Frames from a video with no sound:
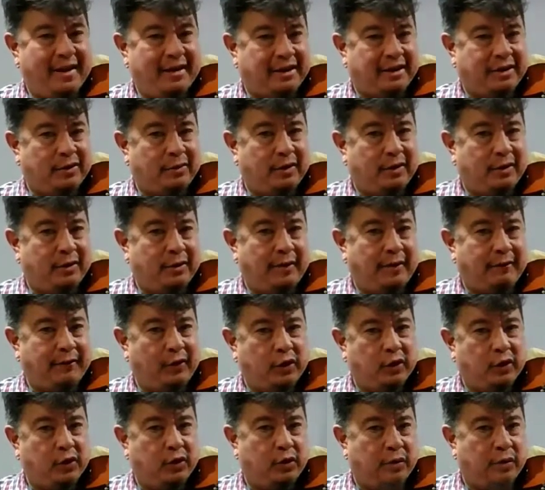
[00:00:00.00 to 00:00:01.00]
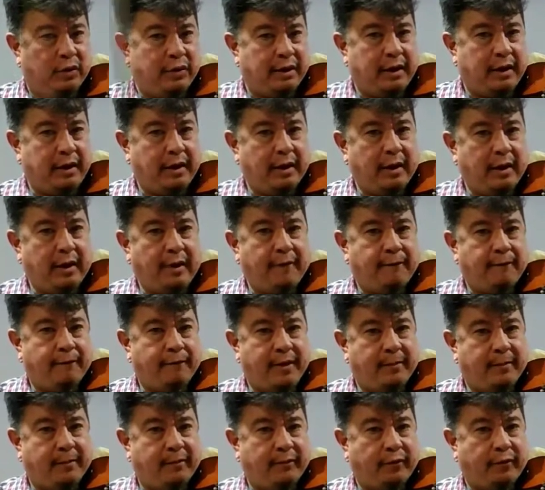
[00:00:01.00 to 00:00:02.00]
so that you have a good
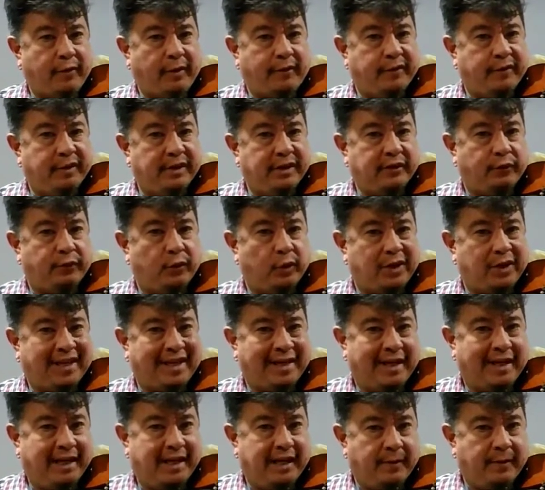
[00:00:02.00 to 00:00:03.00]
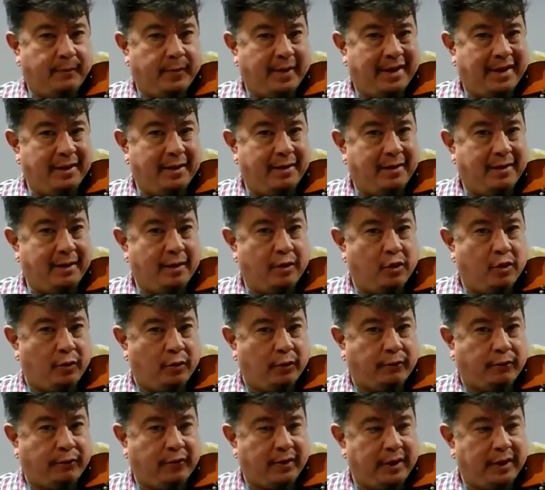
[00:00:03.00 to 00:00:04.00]
frame of reference for keeping
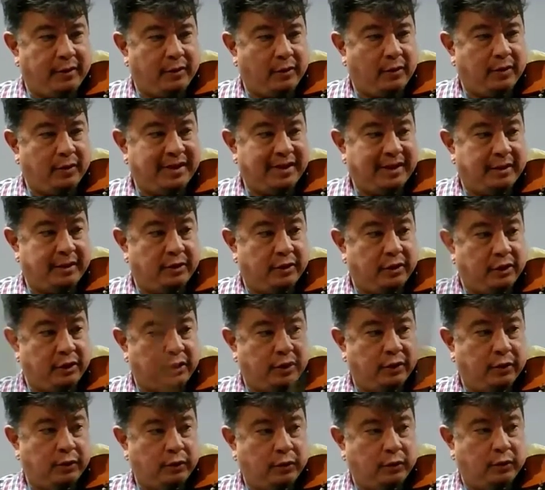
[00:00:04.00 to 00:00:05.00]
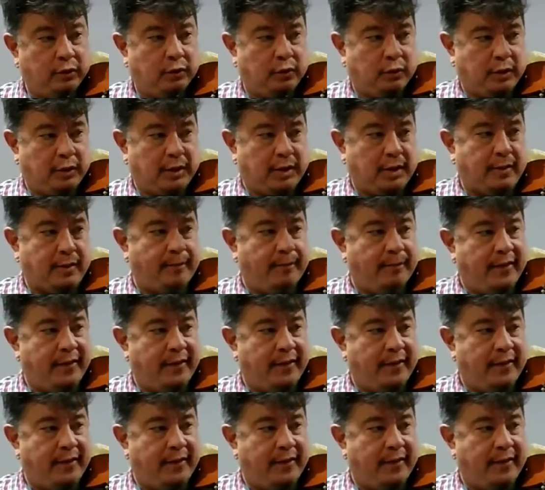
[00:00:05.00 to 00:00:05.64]
your fingers in tune.